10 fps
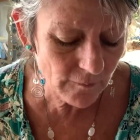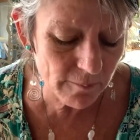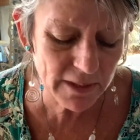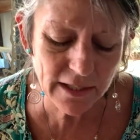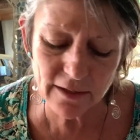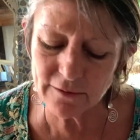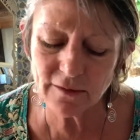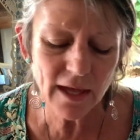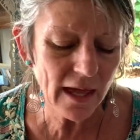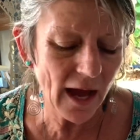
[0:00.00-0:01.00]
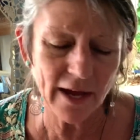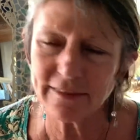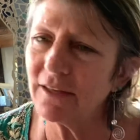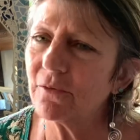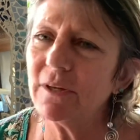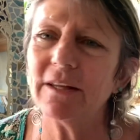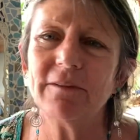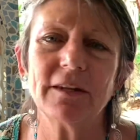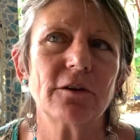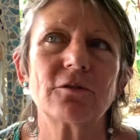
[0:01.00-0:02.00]
Because I think
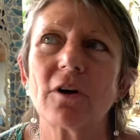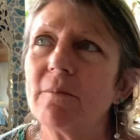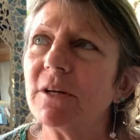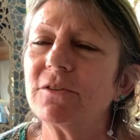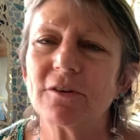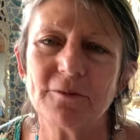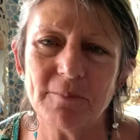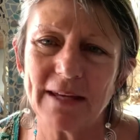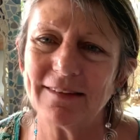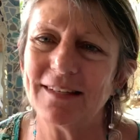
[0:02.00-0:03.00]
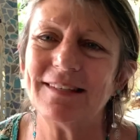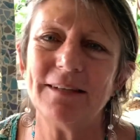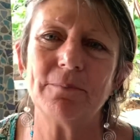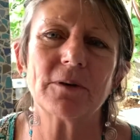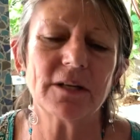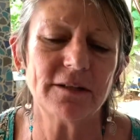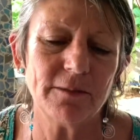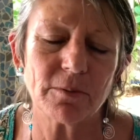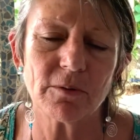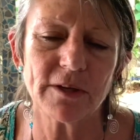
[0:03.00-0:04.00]
reliving the trauma just makes it deeper and
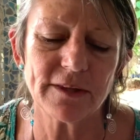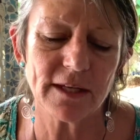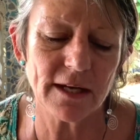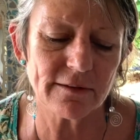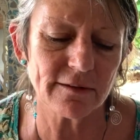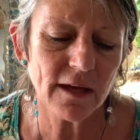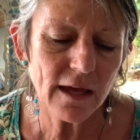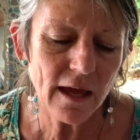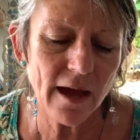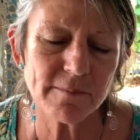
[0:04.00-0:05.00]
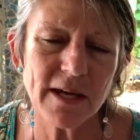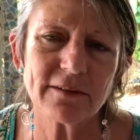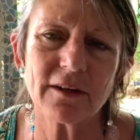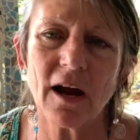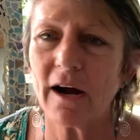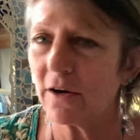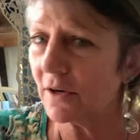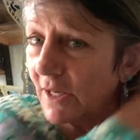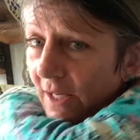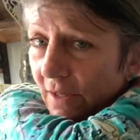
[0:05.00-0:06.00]
deeper within us and makes it harder
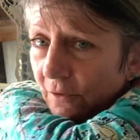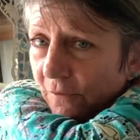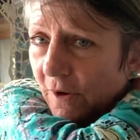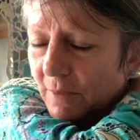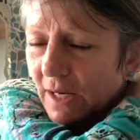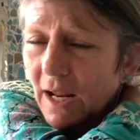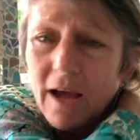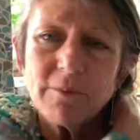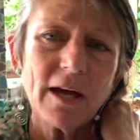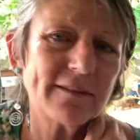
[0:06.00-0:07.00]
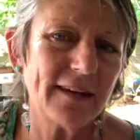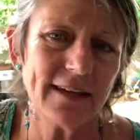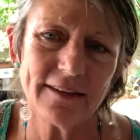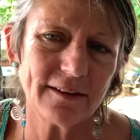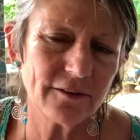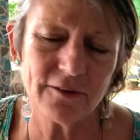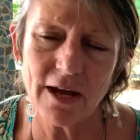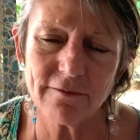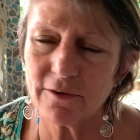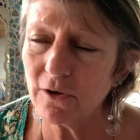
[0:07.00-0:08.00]
to heal from it. I'm not saying that there's
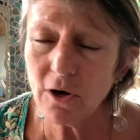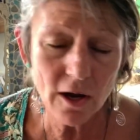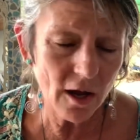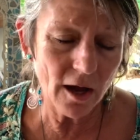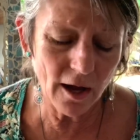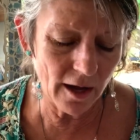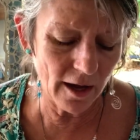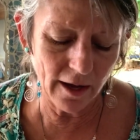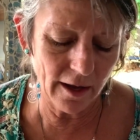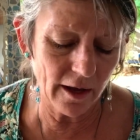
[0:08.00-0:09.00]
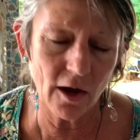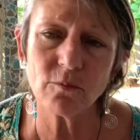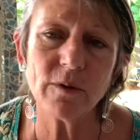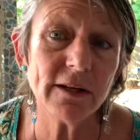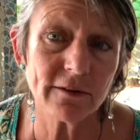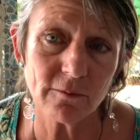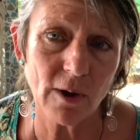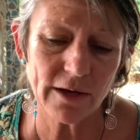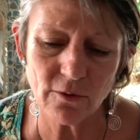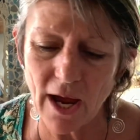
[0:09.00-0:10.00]
never a reason why
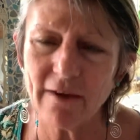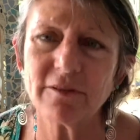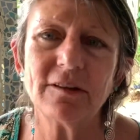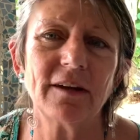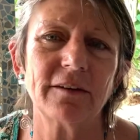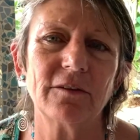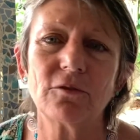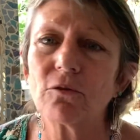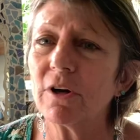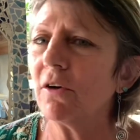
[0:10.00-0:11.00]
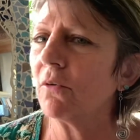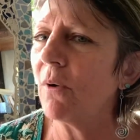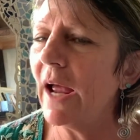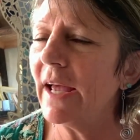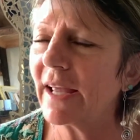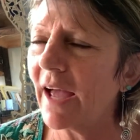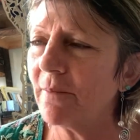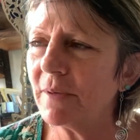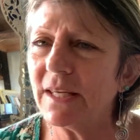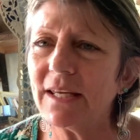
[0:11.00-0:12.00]
you have to tell the story or why it can't
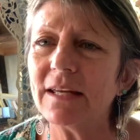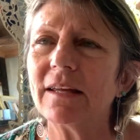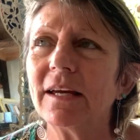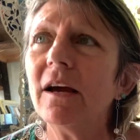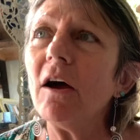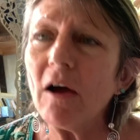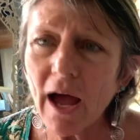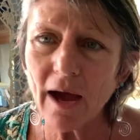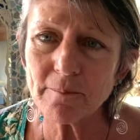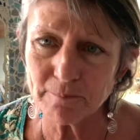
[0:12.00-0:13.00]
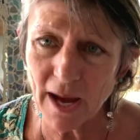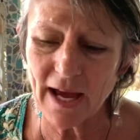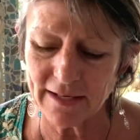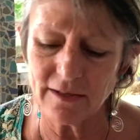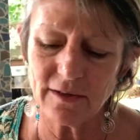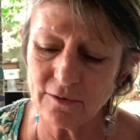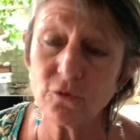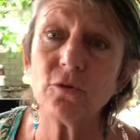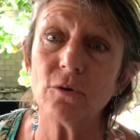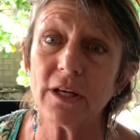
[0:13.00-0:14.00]
be healing, but
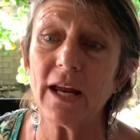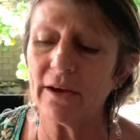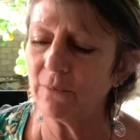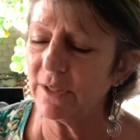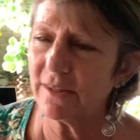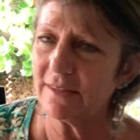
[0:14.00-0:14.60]
do it with